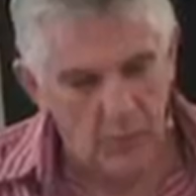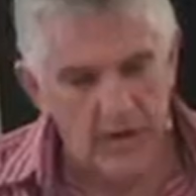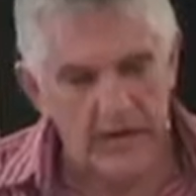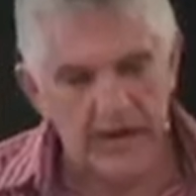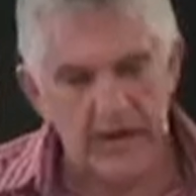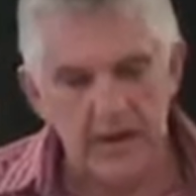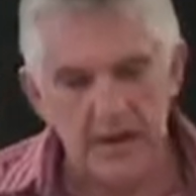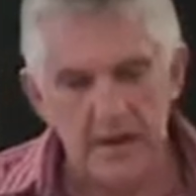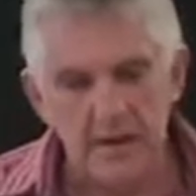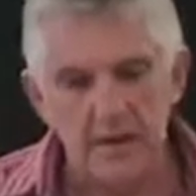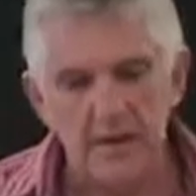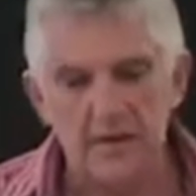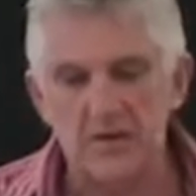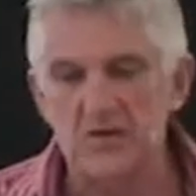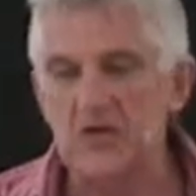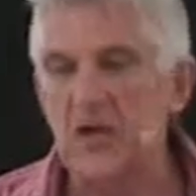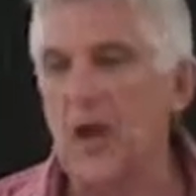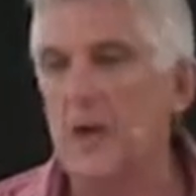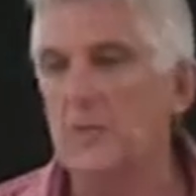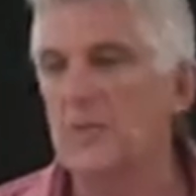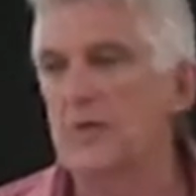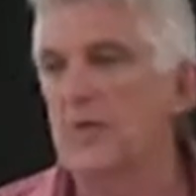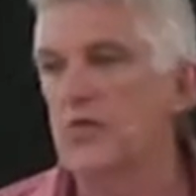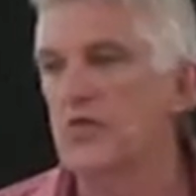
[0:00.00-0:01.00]
we get into
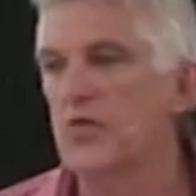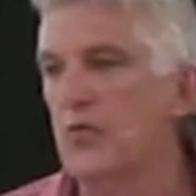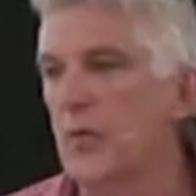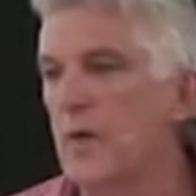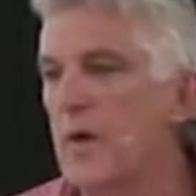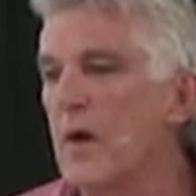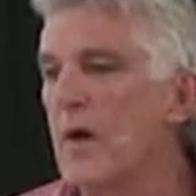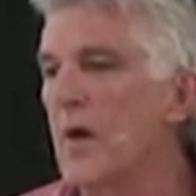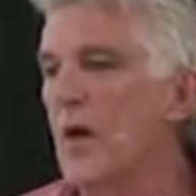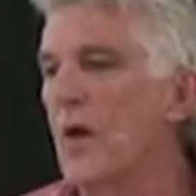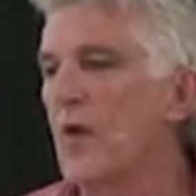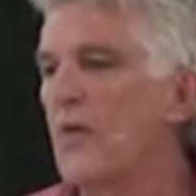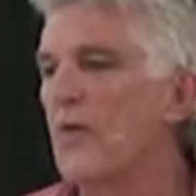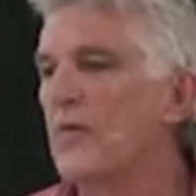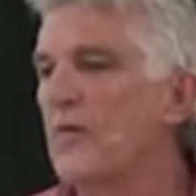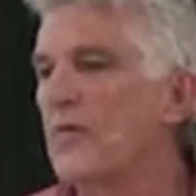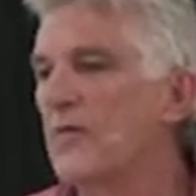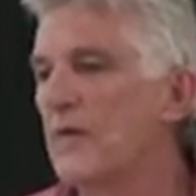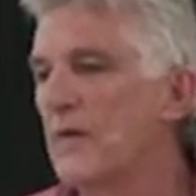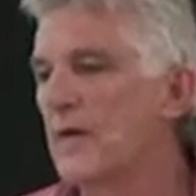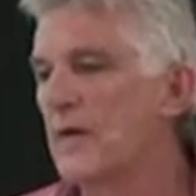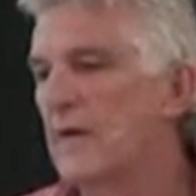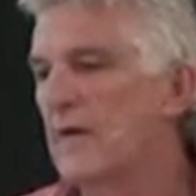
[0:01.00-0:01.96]
chapter 12,